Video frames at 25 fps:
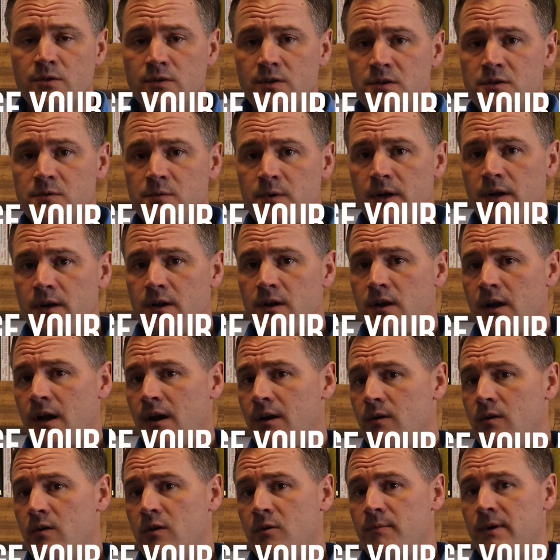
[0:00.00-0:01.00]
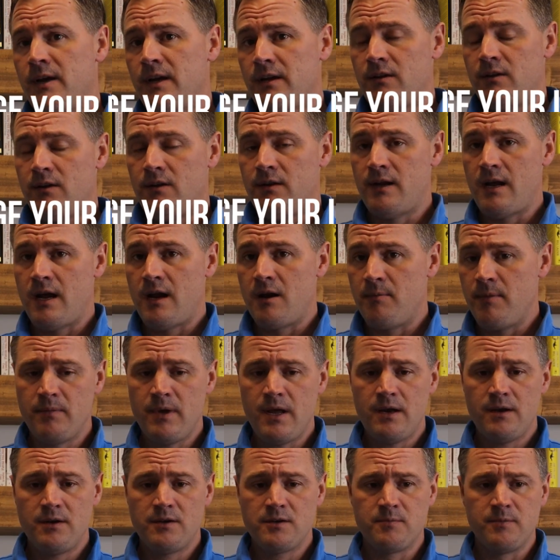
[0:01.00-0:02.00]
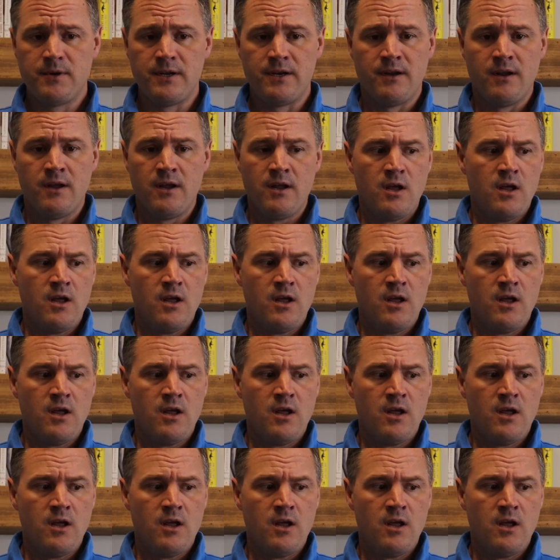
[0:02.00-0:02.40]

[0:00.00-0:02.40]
So this way, kind of going back to the data management,